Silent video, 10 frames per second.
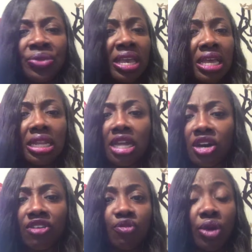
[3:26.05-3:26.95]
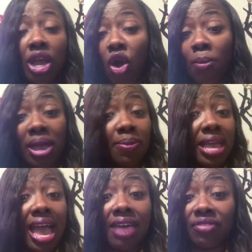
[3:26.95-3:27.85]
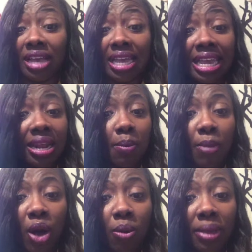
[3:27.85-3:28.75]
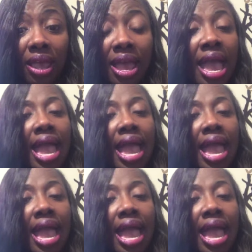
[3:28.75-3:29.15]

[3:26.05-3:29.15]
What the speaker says: in love with or maybe have a heated moment,